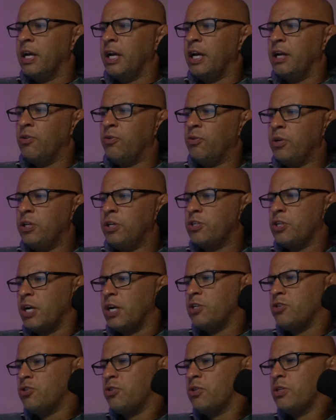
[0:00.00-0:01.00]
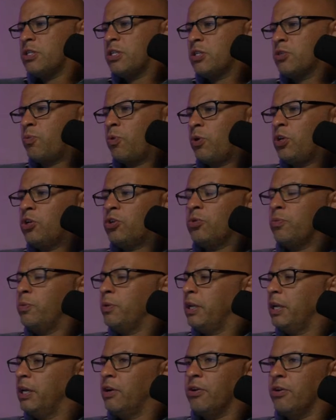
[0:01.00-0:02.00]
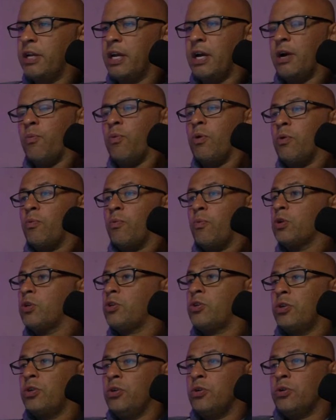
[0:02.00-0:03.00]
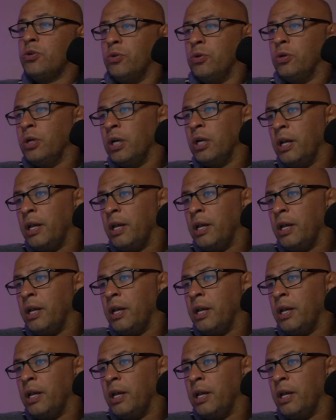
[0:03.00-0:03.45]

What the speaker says: And Hoodie J Jr. says, what do you do with Leon now? What do you do?